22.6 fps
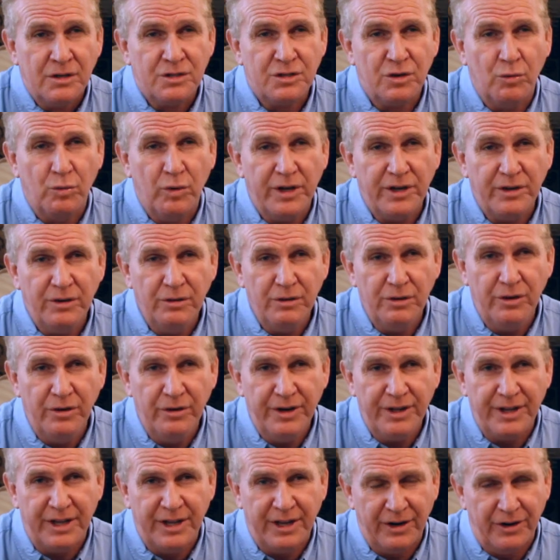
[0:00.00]
So what you're
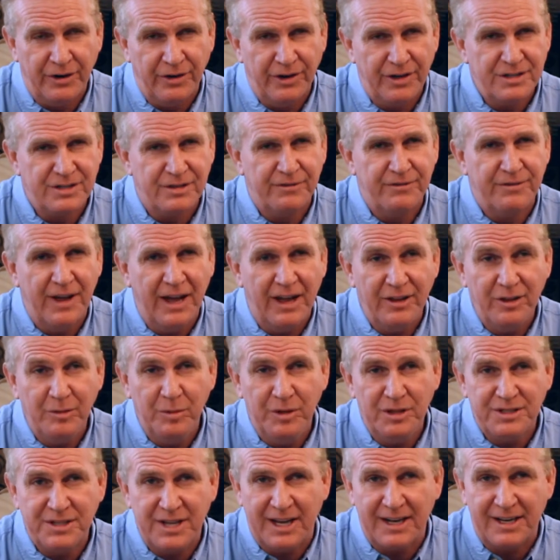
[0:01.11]
learning here is a
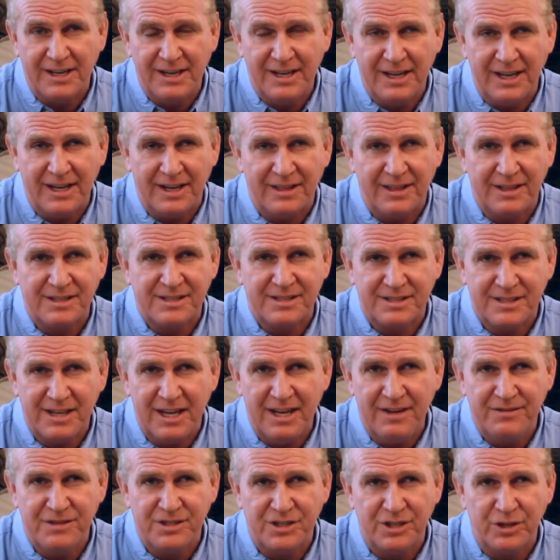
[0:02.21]
valuable technique that
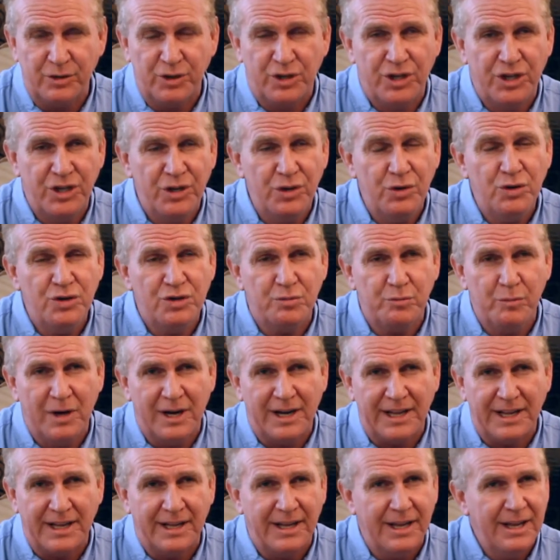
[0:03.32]
saves you huge
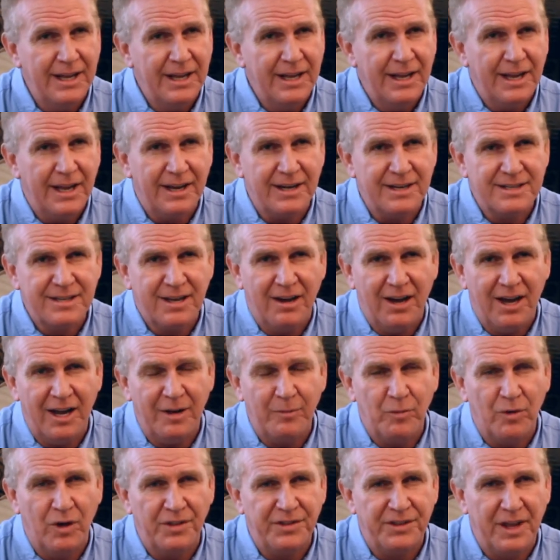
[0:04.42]
money and
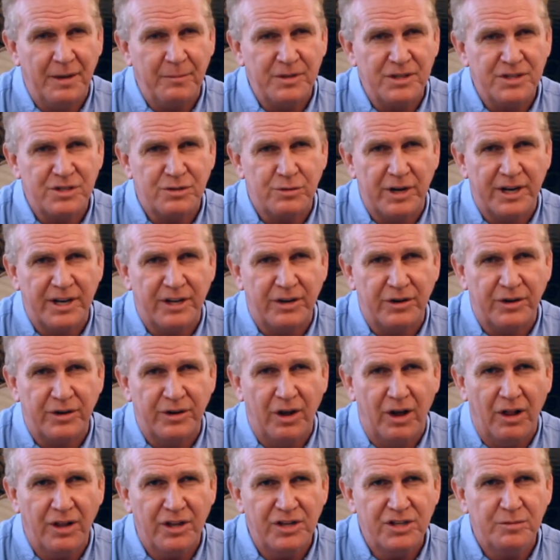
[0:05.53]
time while demonstrating you're
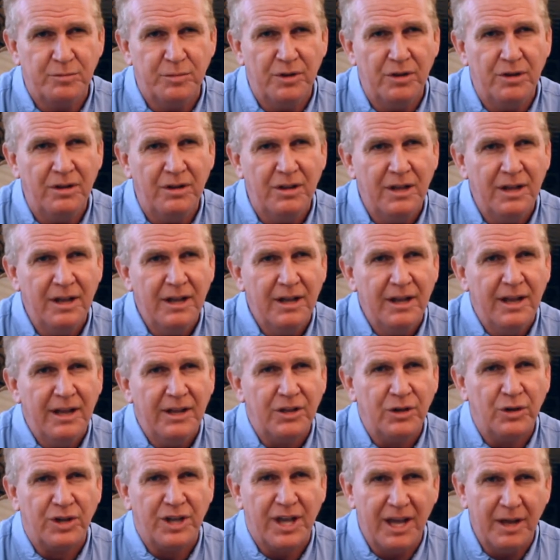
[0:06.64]
knowledgeable,
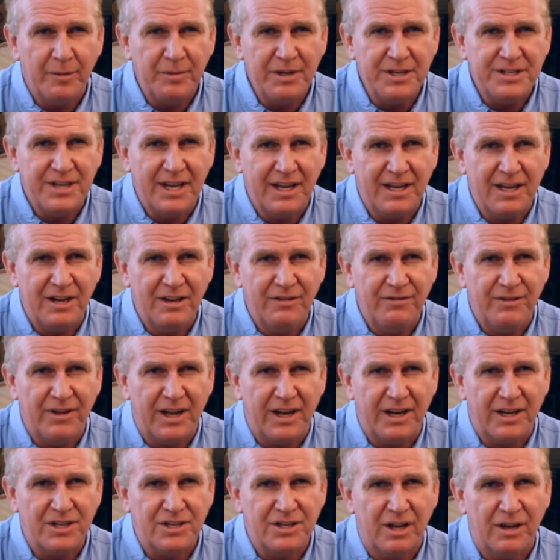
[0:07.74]
you can't be taken
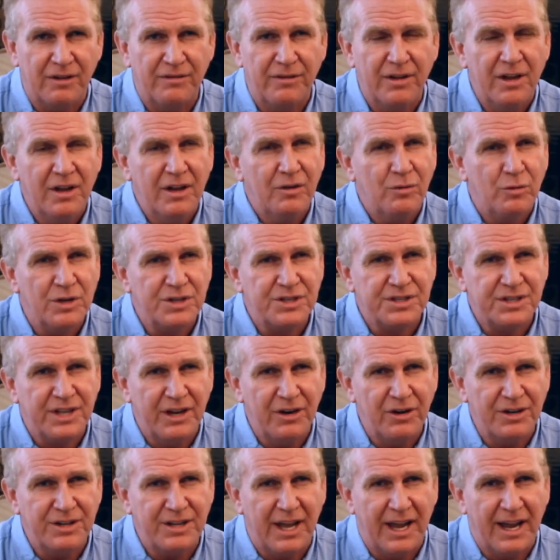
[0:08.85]
advantage of with
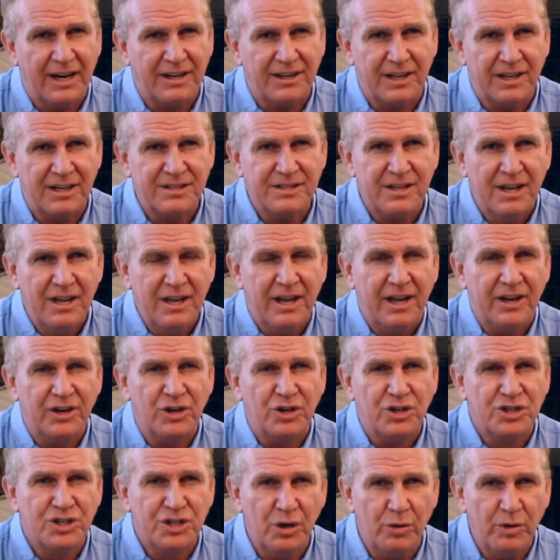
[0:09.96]
scare tactics, and
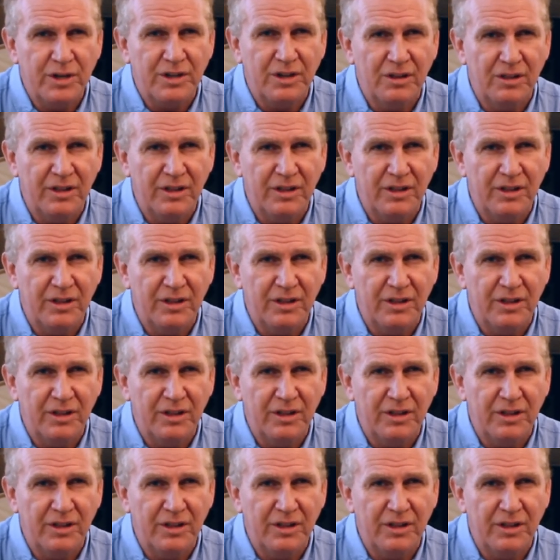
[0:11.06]
you're showing the